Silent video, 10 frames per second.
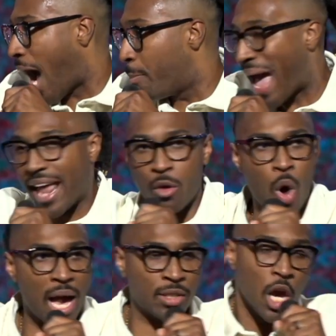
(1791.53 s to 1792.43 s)
bad it
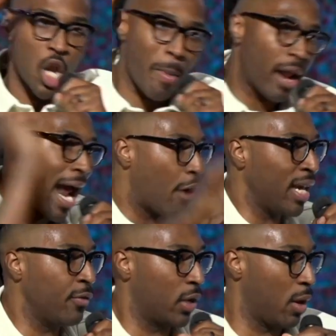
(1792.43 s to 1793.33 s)
was, no matter how
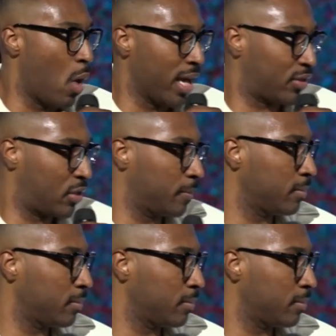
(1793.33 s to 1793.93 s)
evil it was.